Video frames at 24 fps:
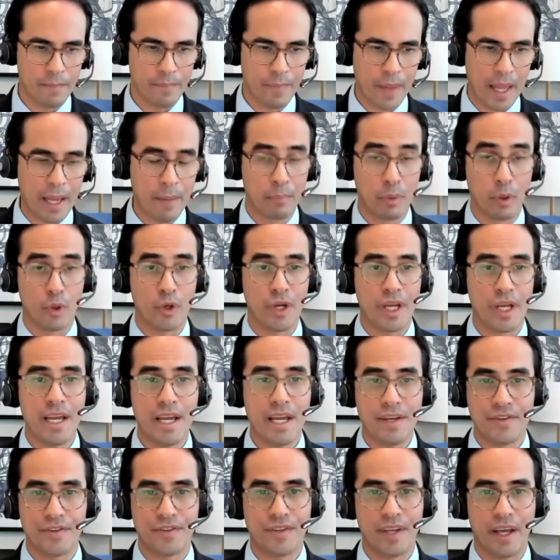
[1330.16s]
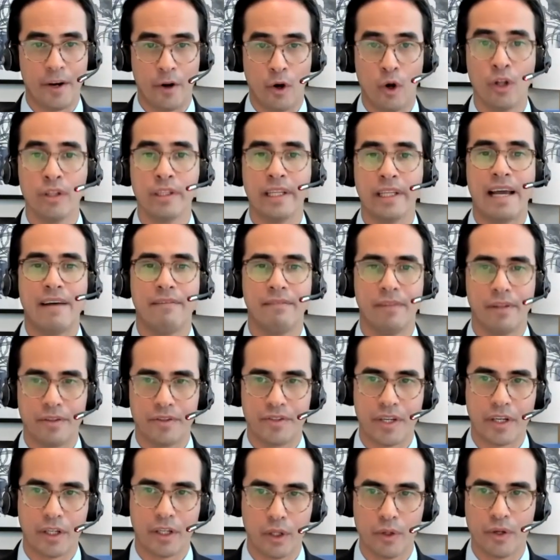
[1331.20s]
employees at all levels,
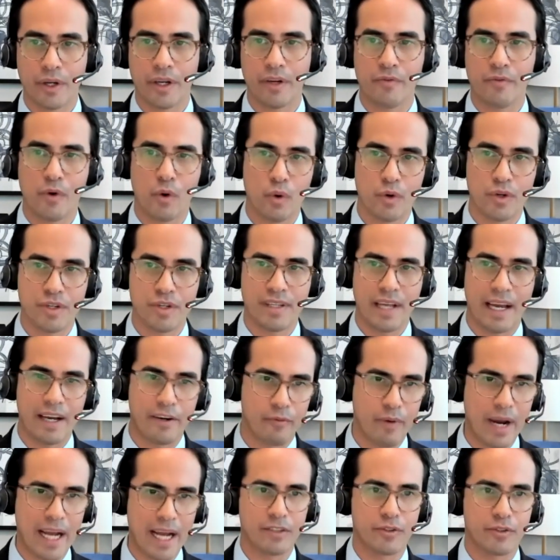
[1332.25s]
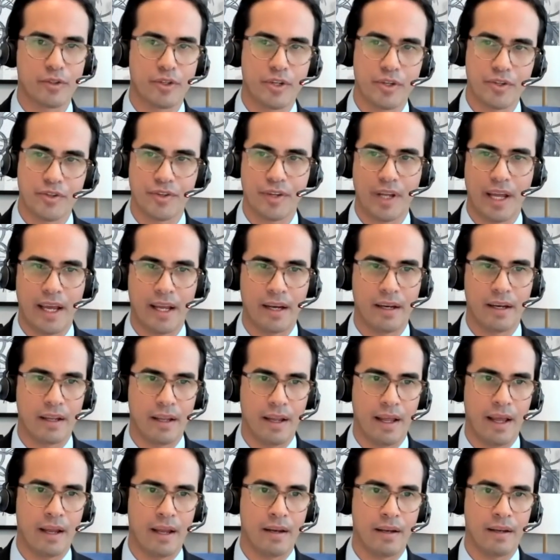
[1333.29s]
including, of course, directors and
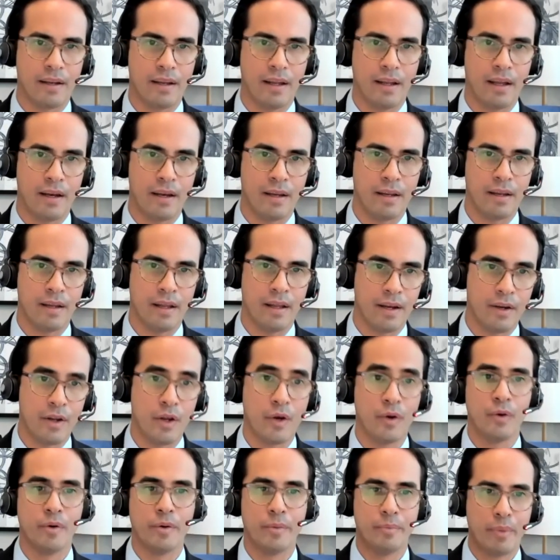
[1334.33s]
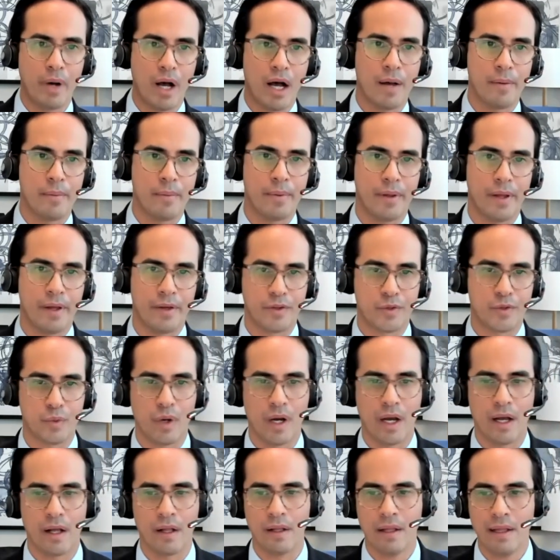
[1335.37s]
above as
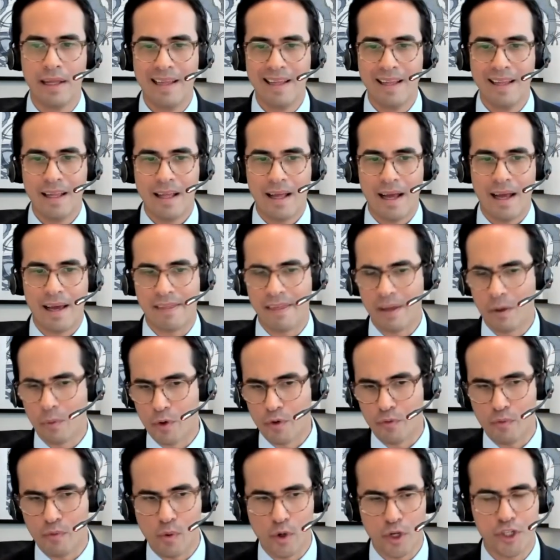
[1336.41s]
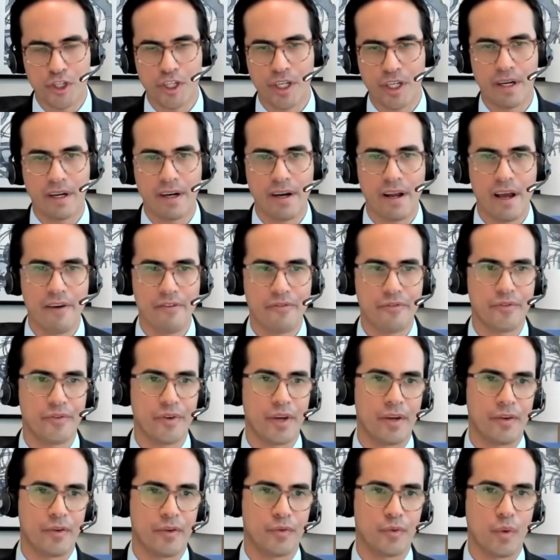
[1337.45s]
well. I think we're fortunate enough
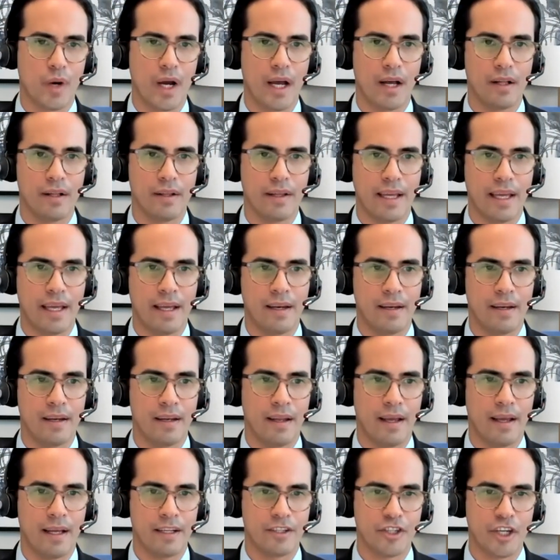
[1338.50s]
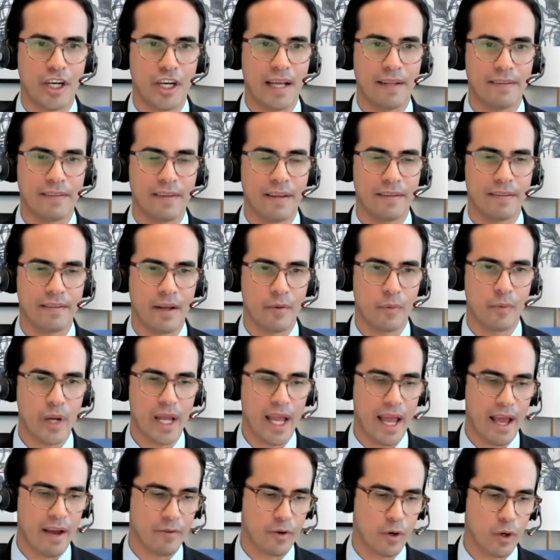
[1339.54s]
as well at Genentech that we
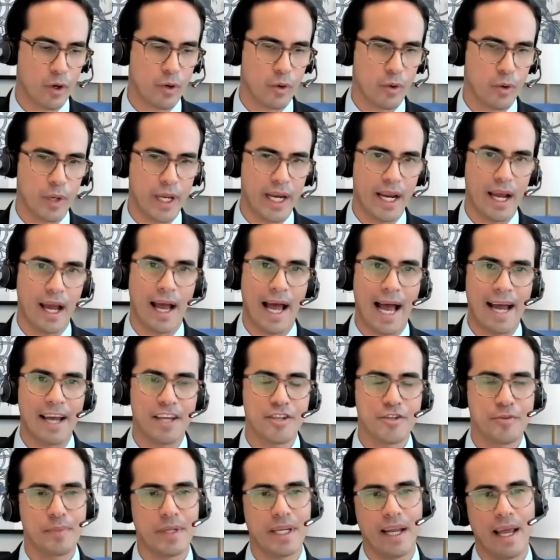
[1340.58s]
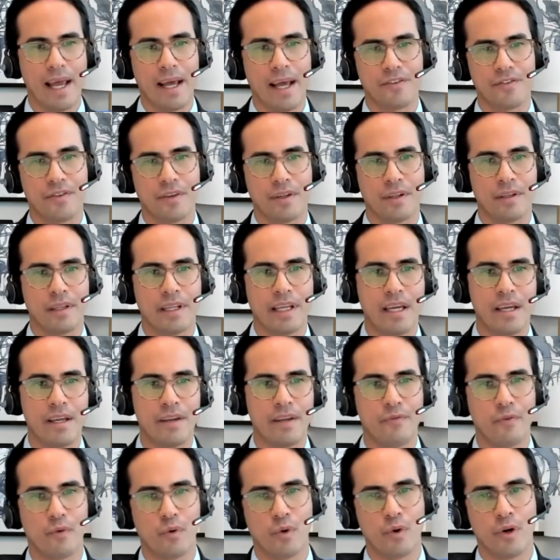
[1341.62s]
have Quita Highsmith as the lead
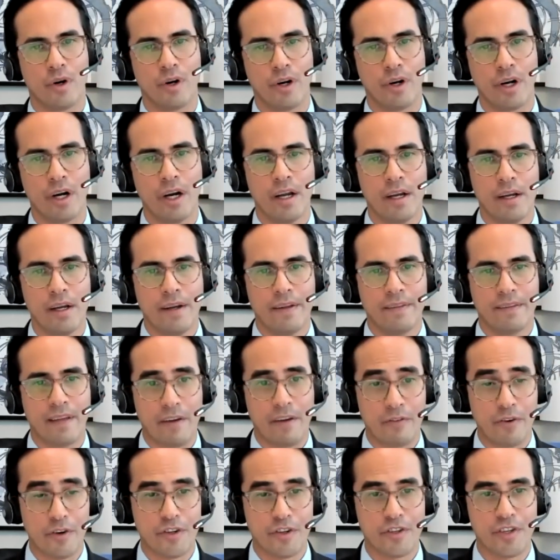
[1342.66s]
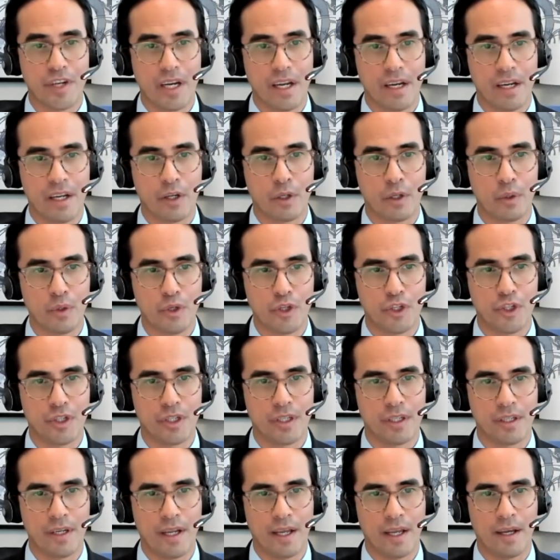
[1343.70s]
for our diversity and
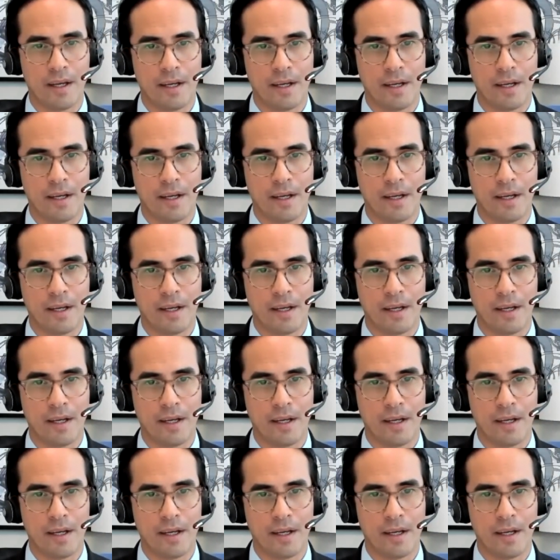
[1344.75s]
inclusion